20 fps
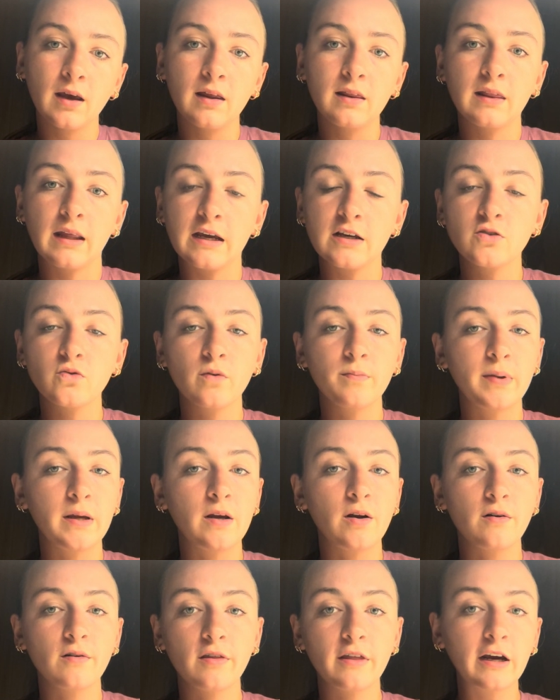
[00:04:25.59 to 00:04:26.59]
Next would
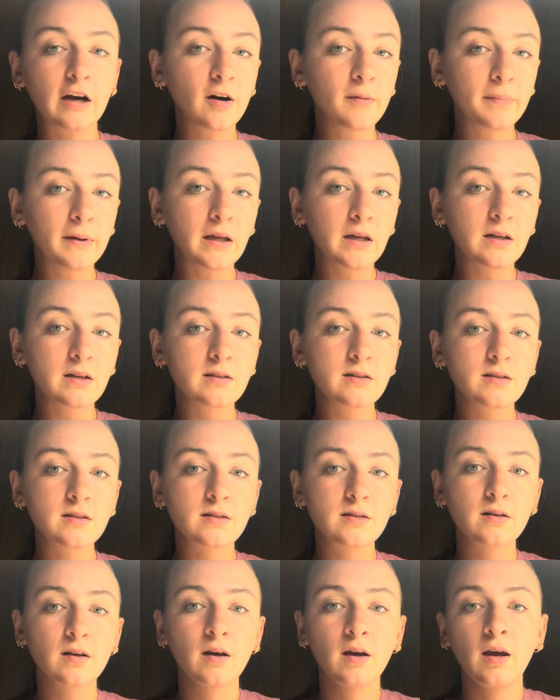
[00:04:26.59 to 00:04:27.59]
be
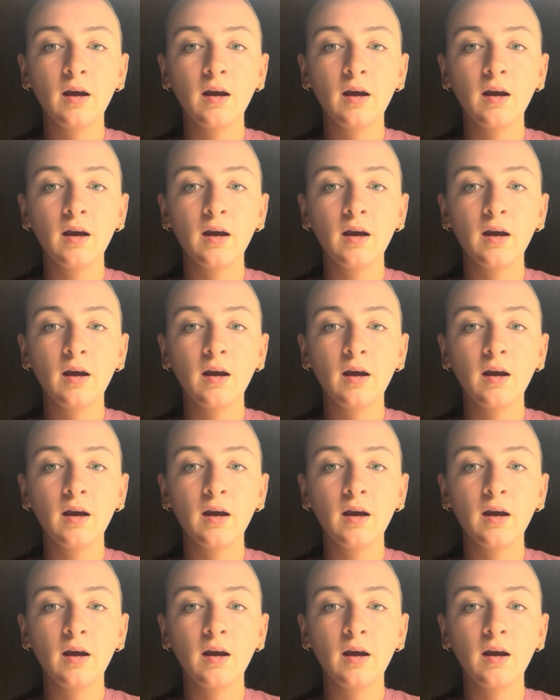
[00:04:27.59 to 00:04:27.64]
therapies,